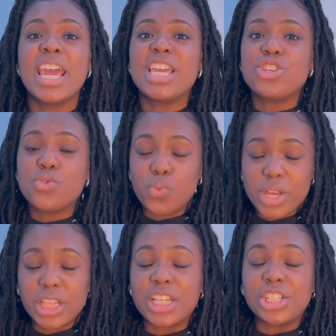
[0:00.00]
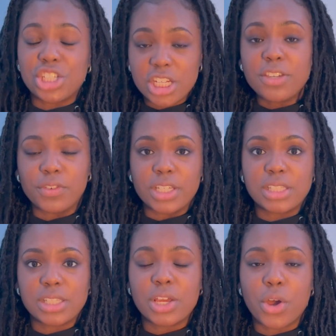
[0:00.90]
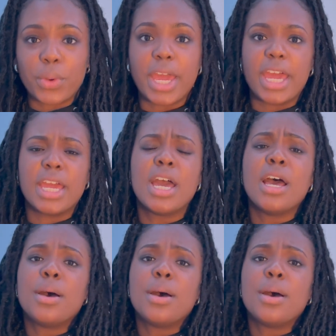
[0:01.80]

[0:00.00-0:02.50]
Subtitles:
you will achieve it. Okay.